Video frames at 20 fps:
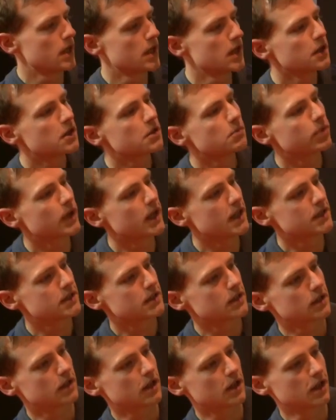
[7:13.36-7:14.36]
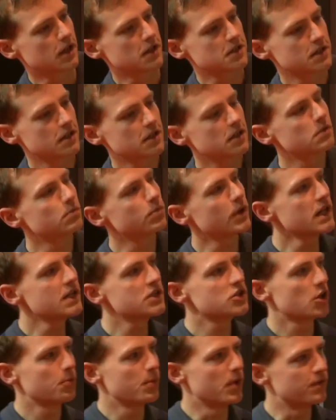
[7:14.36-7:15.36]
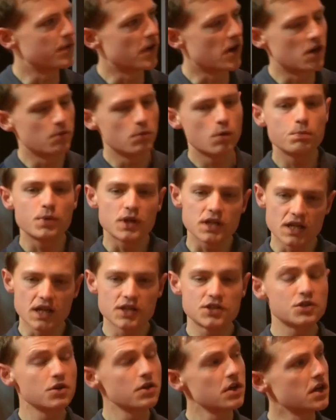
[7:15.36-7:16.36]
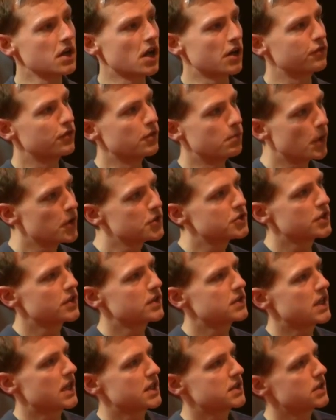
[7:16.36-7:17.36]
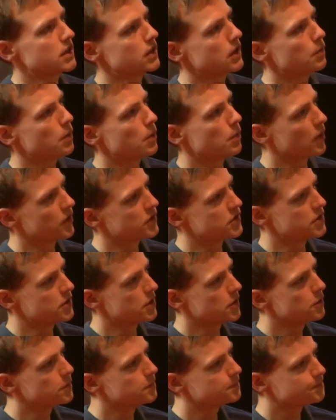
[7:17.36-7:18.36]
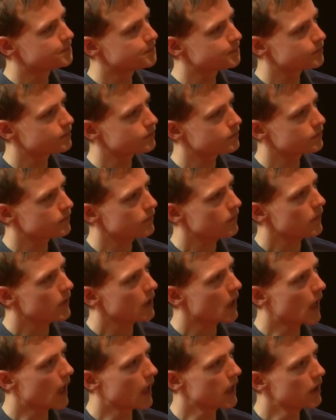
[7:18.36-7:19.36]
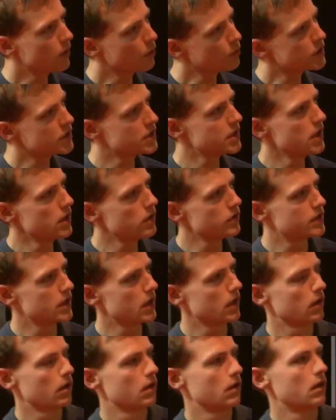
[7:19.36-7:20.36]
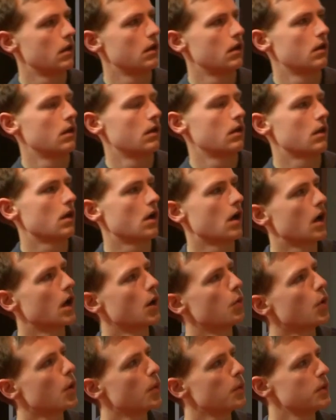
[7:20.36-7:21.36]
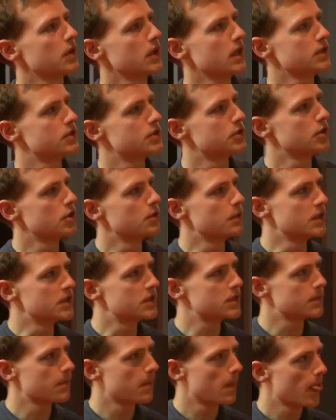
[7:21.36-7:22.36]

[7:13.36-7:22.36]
incomplete DOM environment, but it's good enough for most of the testing that we want to do. And in order to use it, what we would need to do is